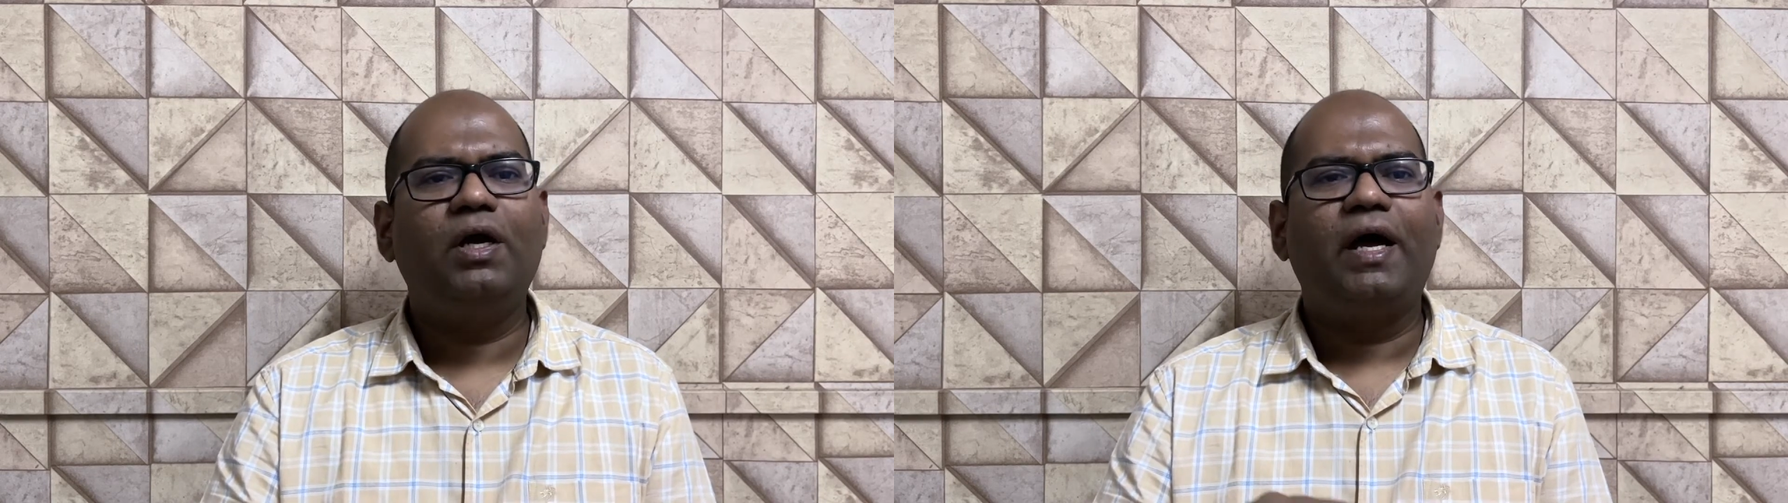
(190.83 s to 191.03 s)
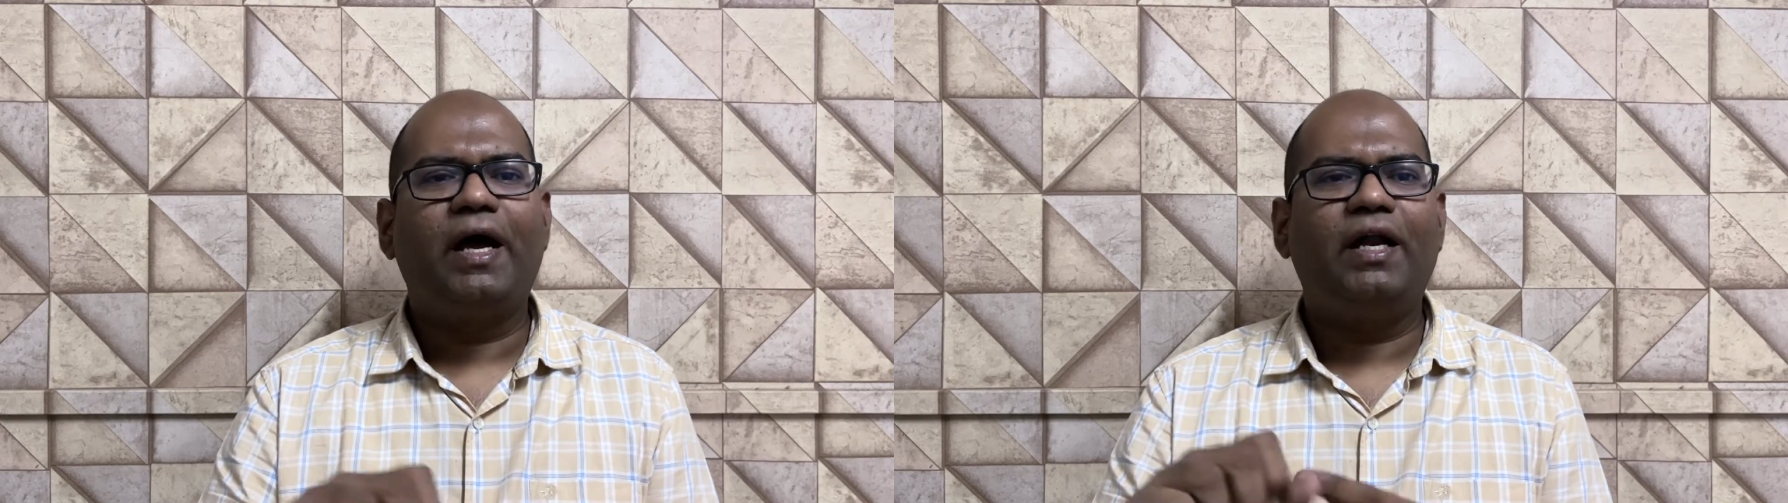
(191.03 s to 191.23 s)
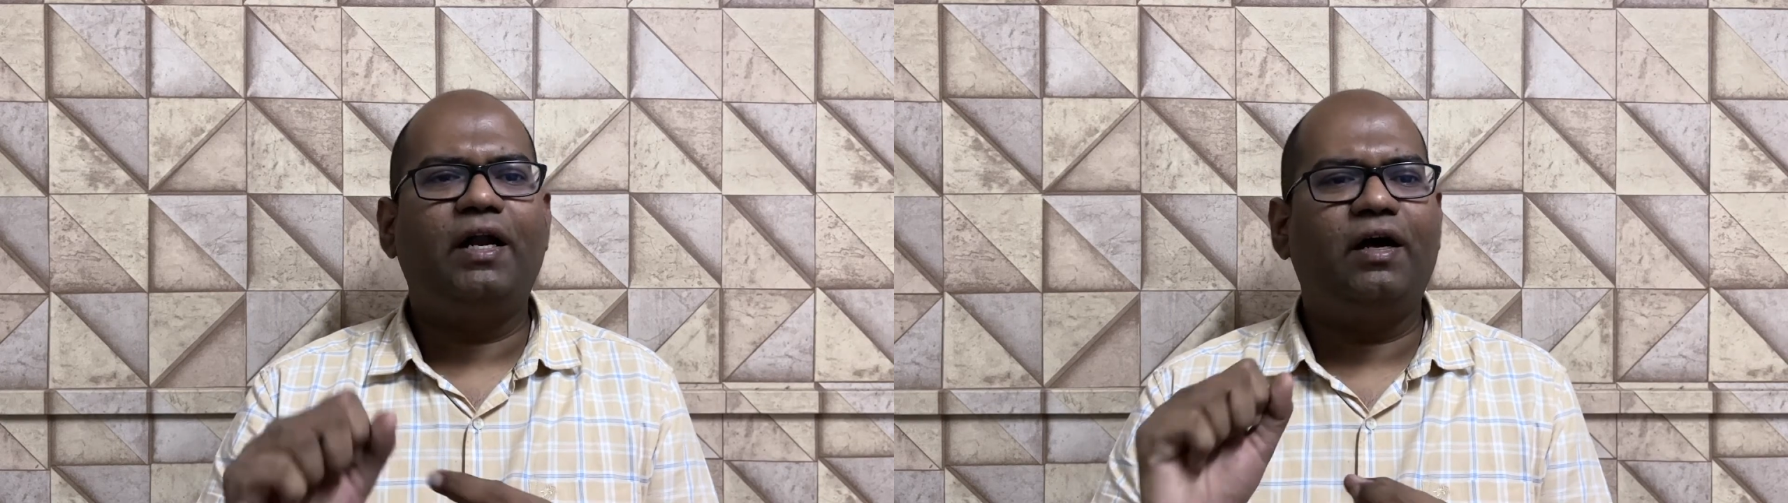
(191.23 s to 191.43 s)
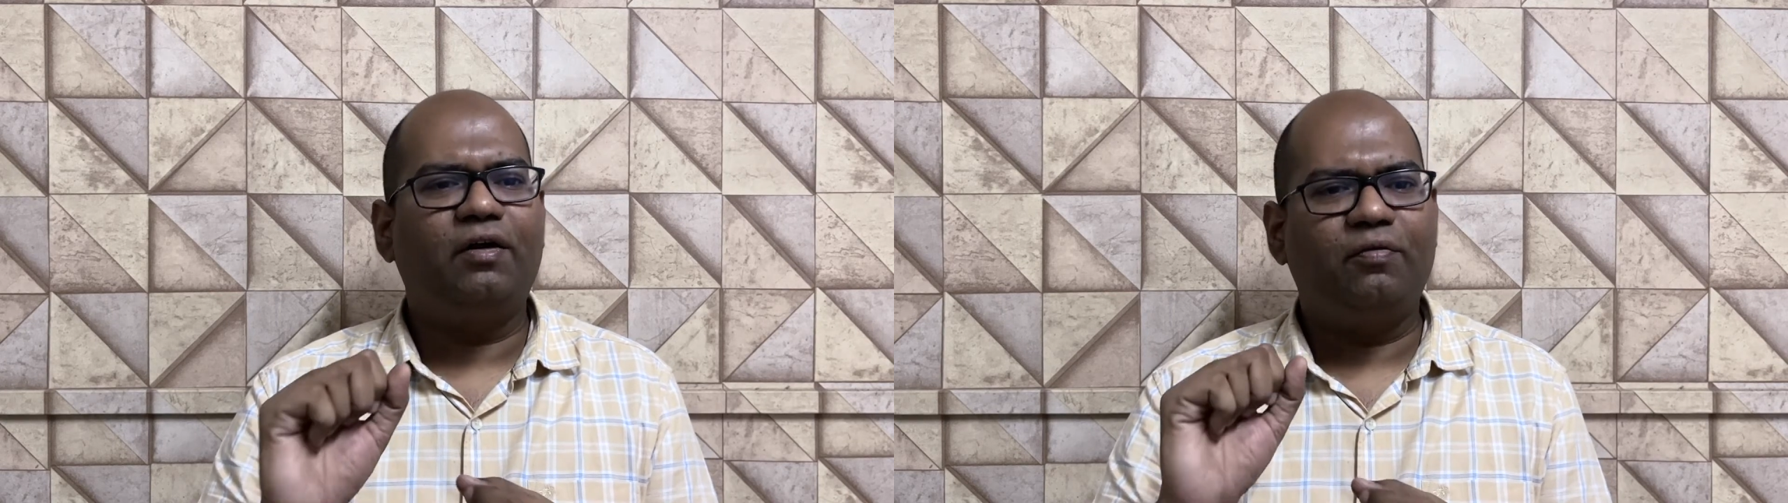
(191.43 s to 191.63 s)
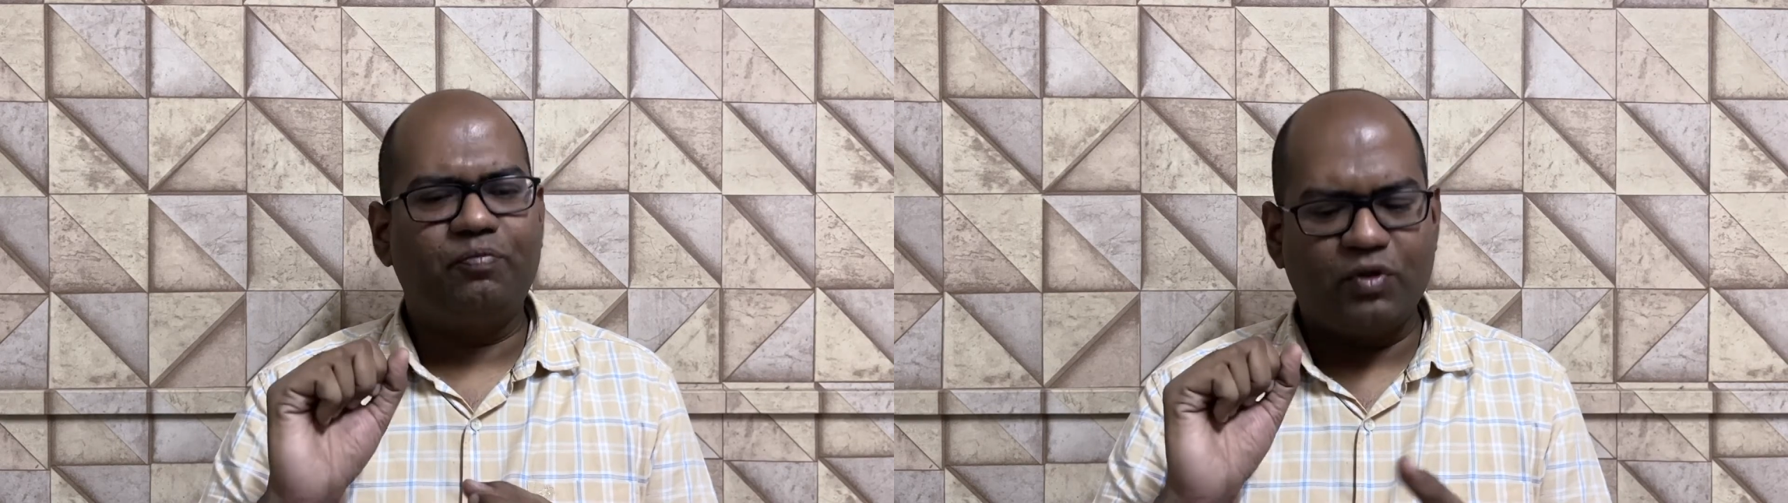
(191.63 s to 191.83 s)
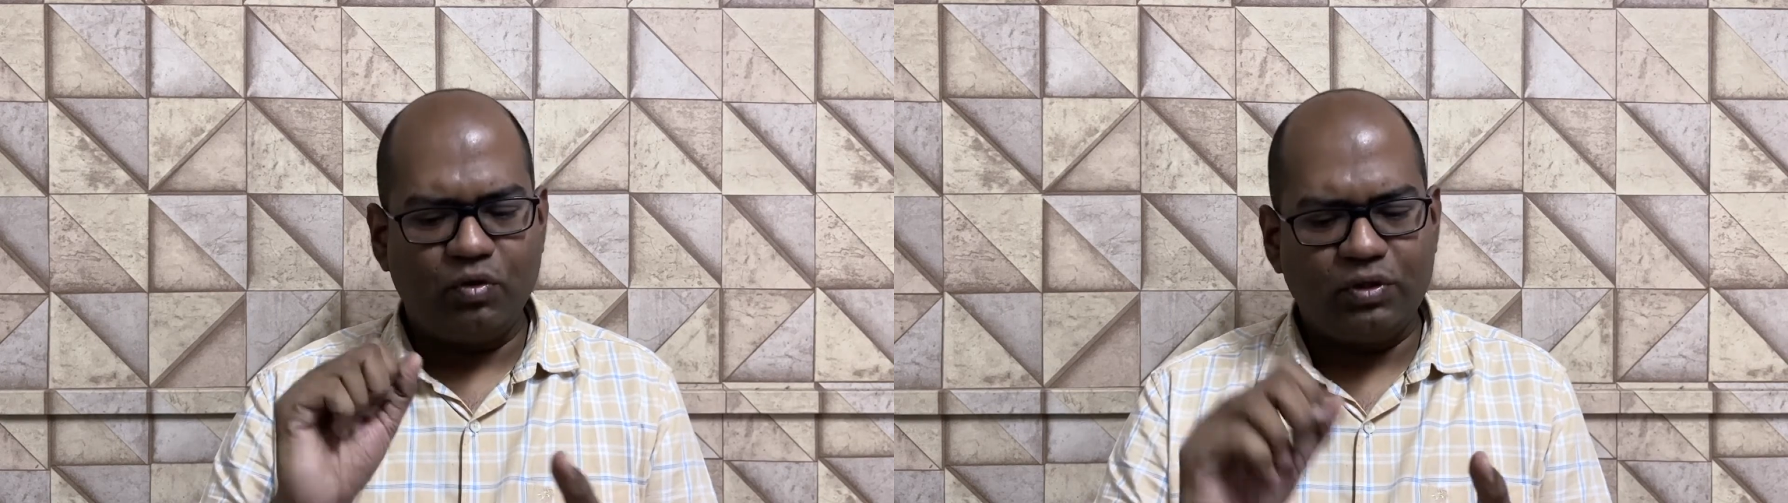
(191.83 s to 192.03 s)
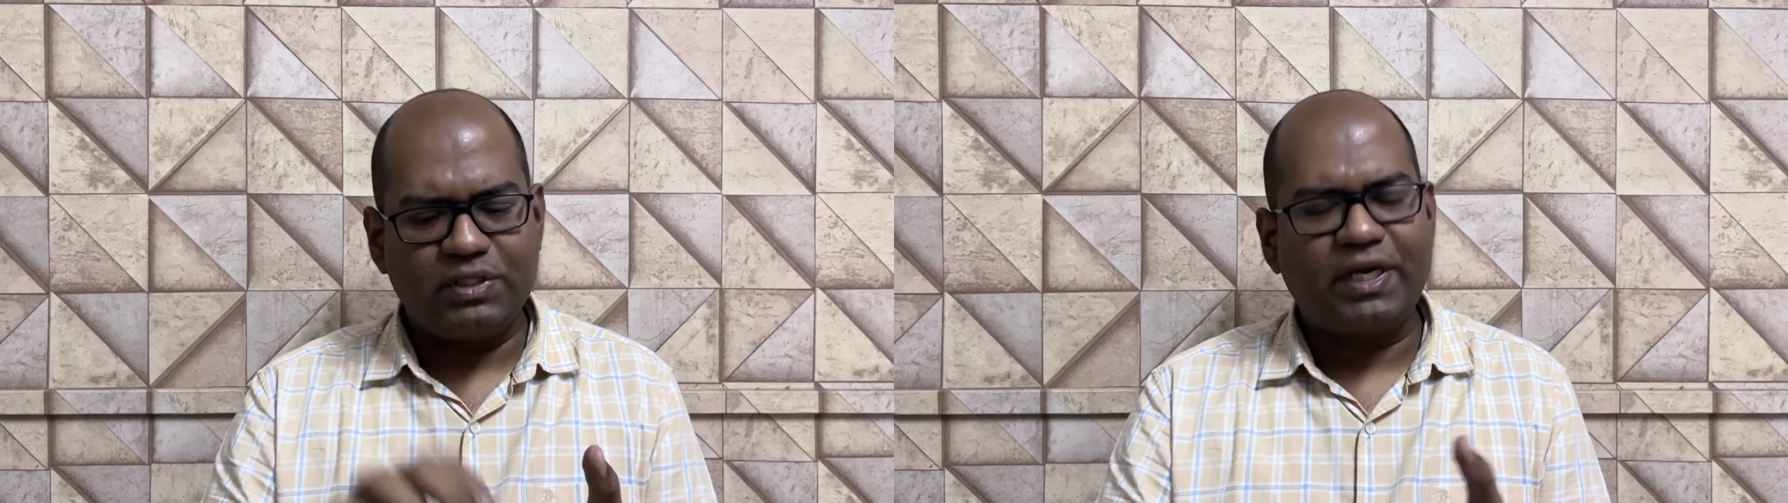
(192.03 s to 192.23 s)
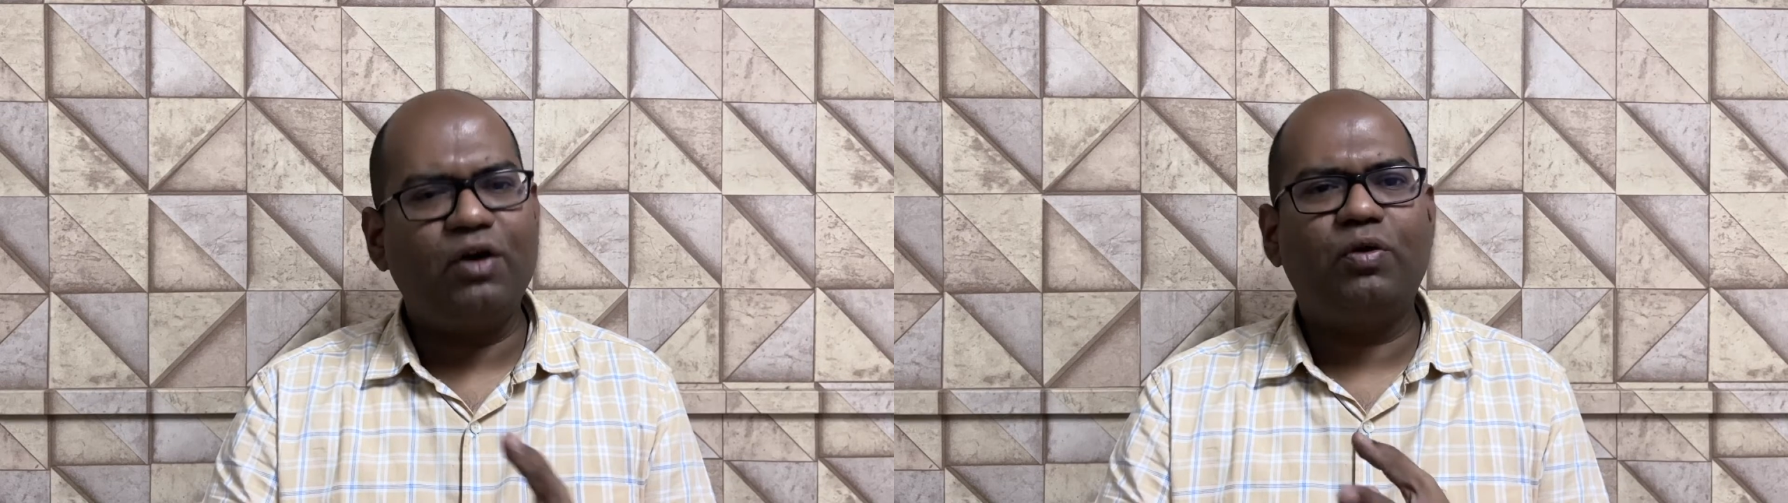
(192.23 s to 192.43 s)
and the second